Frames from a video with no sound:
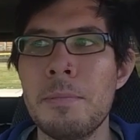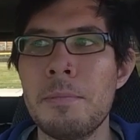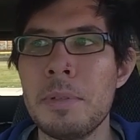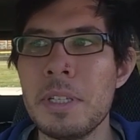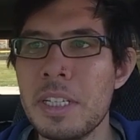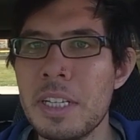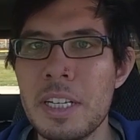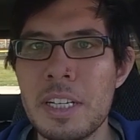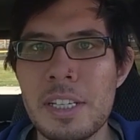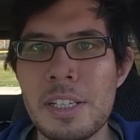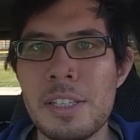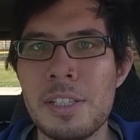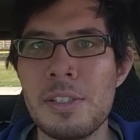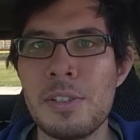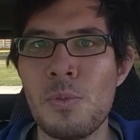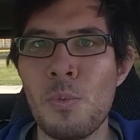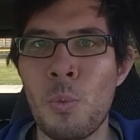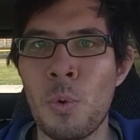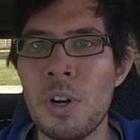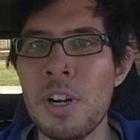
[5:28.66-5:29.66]

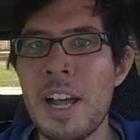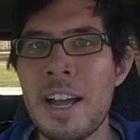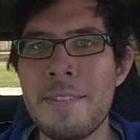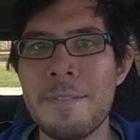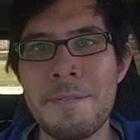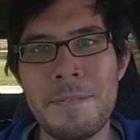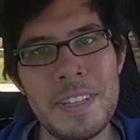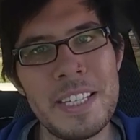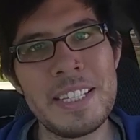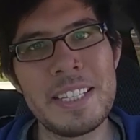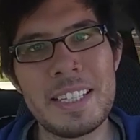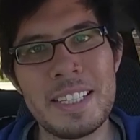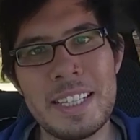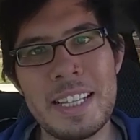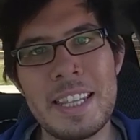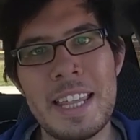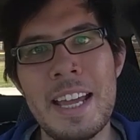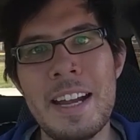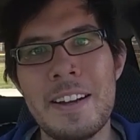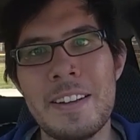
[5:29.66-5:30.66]
because we're not
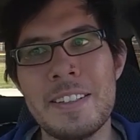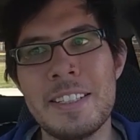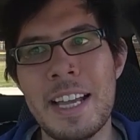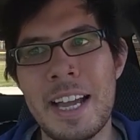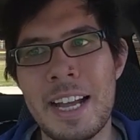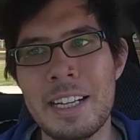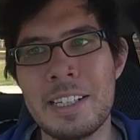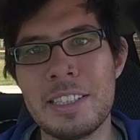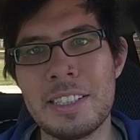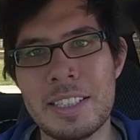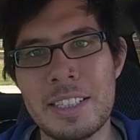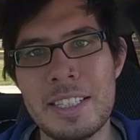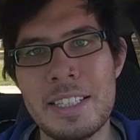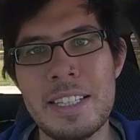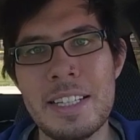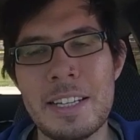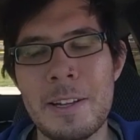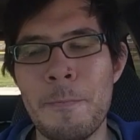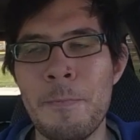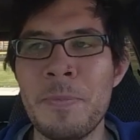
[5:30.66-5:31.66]
physically there to actually
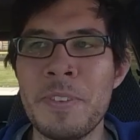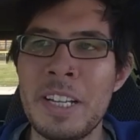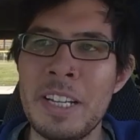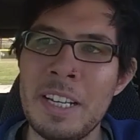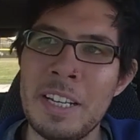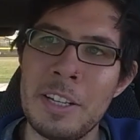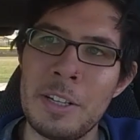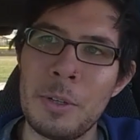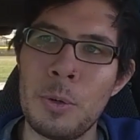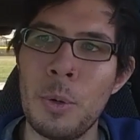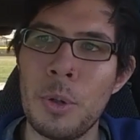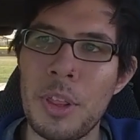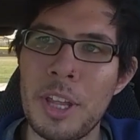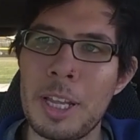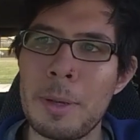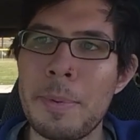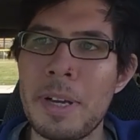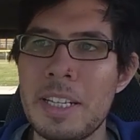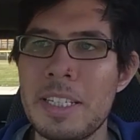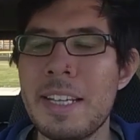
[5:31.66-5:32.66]
see it. Cool
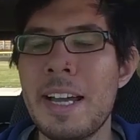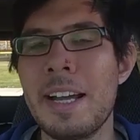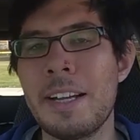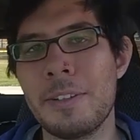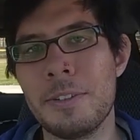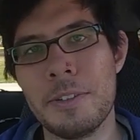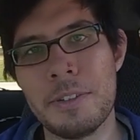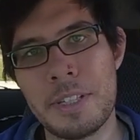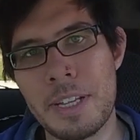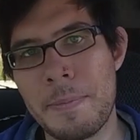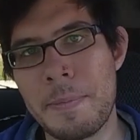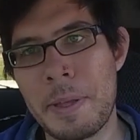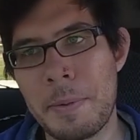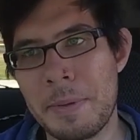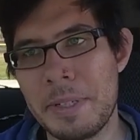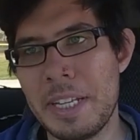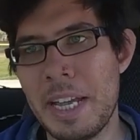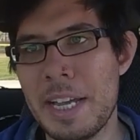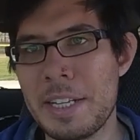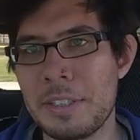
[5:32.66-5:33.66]
thing about Tackle, same thing
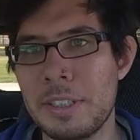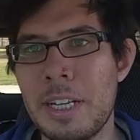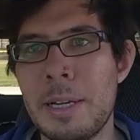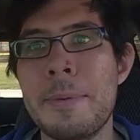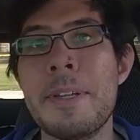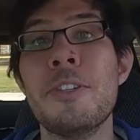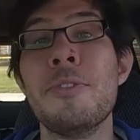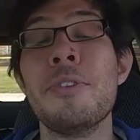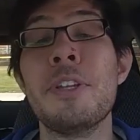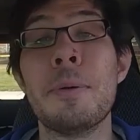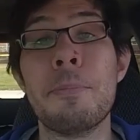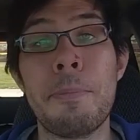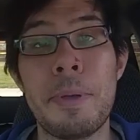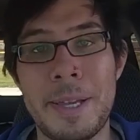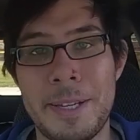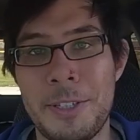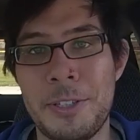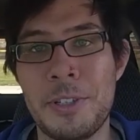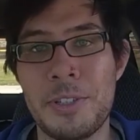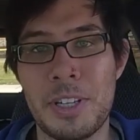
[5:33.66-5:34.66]
with Taskrabbit, is you get
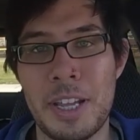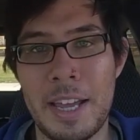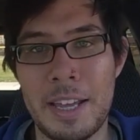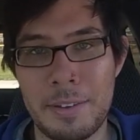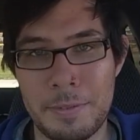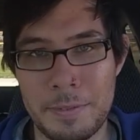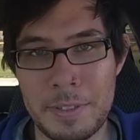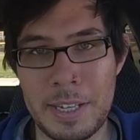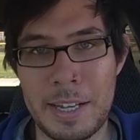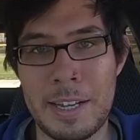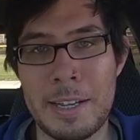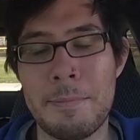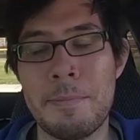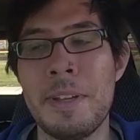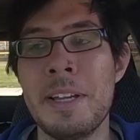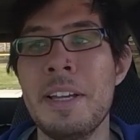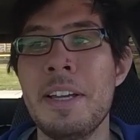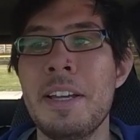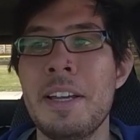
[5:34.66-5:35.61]
pictures ahead of time.